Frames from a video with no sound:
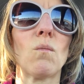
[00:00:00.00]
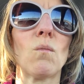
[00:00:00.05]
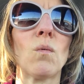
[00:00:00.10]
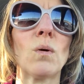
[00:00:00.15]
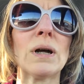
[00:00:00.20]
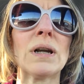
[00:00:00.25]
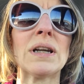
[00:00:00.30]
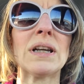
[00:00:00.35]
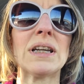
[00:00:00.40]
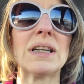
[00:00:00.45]

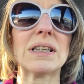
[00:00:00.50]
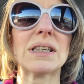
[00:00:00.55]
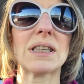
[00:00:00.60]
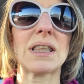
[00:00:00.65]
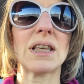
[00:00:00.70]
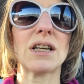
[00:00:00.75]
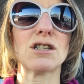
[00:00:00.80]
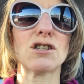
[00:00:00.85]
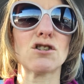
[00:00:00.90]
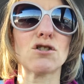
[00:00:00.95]
what it is
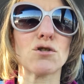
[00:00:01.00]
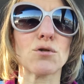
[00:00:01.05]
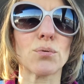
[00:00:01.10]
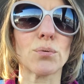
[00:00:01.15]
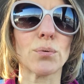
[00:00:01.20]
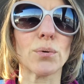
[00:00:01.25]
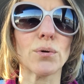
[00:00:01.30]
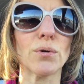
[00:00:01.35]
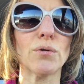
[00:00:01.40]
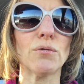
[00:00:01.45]
that's
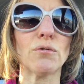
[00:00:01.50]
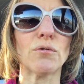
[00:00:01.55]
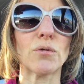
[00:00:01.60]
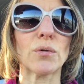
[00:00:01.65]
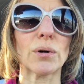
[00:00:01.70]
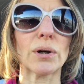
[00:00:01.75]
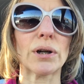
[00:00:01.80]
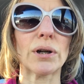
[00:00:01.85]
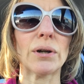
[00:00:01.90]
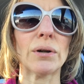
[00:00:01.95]
true
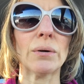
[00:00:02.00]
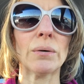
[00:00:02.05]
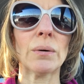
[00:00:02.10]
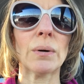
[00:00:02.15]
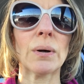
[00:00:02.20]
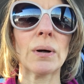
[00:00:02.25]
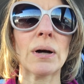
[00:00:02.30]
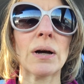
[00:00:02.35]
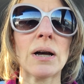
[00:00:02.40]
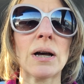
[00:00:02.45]
for you.
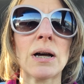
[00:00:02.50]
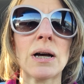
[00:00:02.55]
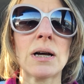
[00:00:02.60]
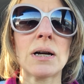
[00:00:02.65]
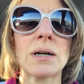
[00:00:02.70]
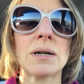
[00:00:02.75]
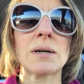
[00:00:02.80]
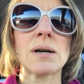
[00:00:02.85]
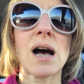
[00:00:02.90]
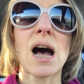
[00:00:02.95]

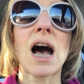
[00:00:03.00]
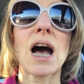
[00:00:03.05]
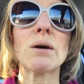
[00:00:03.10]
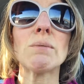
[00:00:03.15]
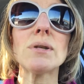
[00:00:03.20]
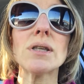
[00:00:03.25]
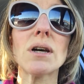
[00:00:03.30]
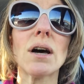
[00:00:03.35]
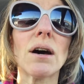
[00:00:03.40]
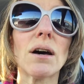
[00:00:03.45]
I
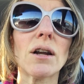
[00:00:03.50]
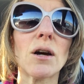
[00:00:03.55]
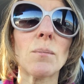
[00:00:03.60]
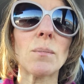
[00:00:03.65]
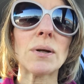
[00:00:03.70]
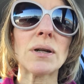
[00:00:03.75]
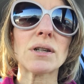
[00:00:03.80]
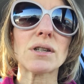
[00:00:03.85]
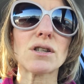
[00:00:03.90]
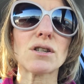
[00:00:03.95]
was caught
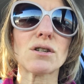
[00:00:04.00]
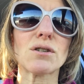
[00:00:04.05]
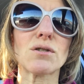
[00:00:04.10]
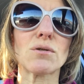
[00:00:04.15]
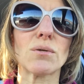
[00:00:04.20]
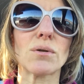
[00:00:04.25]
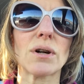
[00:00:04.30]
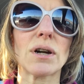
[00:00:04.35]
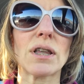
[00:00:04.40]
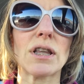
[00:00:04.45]
up in a
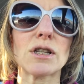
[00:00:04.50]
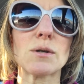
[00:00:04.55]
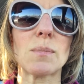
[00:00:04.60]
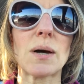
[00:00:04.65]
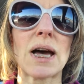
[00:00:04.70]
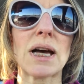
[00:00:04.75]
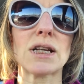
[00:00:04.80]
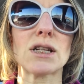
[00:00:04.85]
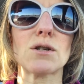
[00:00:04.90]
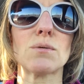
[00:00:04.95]
story this
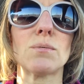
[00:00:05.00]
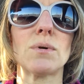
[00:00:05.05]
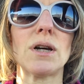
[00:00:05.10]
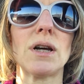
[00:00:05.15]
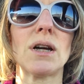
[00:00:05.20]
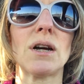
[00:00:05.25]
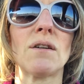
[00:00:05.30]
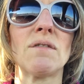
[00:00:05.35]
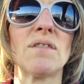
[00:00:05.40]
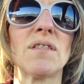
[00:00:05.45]
past
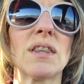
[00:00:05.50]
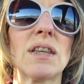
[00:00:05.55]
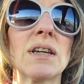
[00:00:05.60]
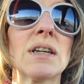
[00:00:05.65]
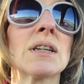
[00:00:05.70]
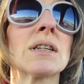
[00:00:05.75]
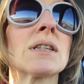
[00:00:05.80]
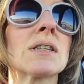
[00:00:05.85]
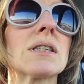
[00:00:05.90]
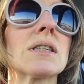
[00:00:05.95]
week of
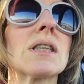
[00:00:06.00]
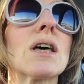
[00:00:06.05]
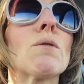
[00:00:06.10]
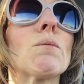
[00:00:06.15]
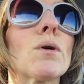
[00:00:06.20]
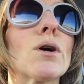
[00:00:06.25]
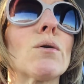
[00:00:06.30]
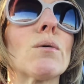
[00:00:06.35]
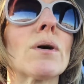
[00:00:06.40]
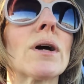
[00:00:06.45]
things
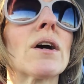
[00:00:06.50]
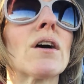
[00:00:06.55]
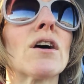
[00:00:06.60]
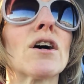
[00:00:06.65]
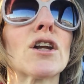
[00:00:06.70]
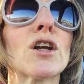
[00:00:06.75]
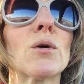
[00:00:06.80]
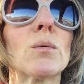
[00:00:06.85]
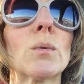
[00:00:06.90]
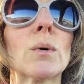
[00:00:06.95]
that were going
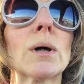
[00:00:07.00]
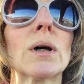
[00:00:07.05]
on at